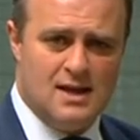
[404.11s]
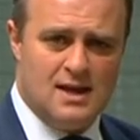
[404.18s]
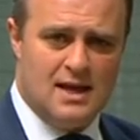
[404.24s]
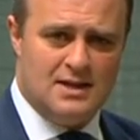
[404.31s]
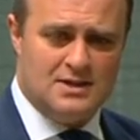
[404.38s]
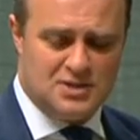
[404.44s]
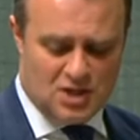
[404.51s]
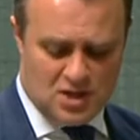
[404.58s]

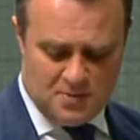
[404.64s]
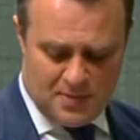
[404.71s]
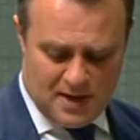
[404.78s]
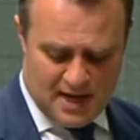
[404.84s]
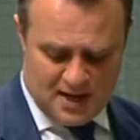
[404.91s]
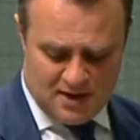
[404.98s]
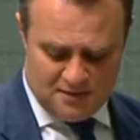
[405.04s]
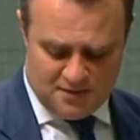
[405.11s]
And so
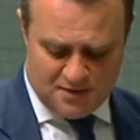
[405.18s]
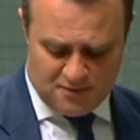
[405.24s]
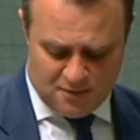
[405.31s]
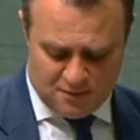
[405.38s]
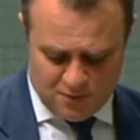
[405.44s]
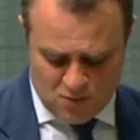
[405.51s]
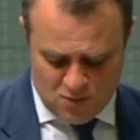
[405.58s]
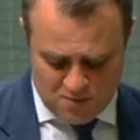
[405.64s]
part of the
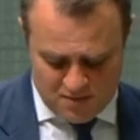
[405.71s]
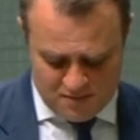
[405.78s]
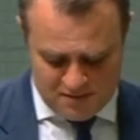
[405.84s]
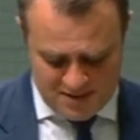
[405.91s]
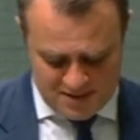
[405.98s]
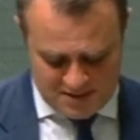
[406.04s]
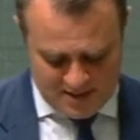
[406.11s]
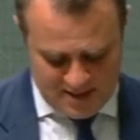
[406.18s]
reform of
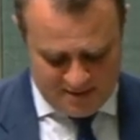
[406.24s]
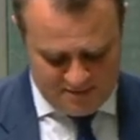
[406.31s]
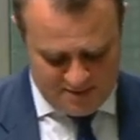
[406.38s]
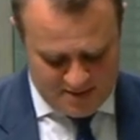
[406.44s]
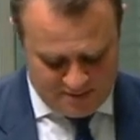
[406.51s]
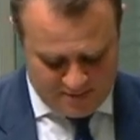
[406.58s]
this government,